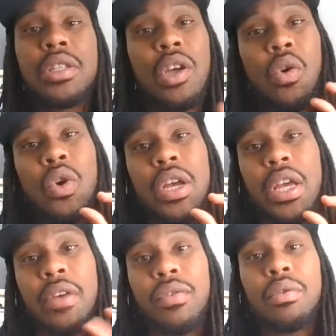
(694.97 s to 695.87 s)
So
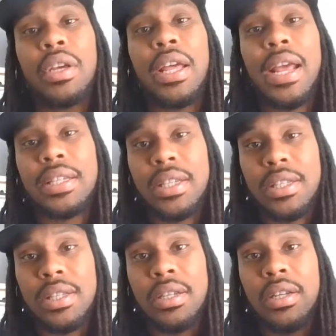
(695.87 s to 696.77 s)
if you can get
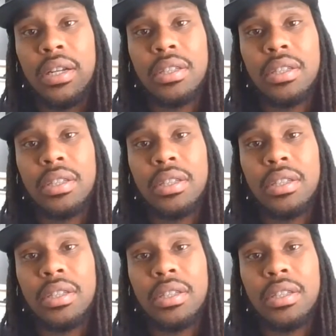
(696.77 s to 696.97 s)
access to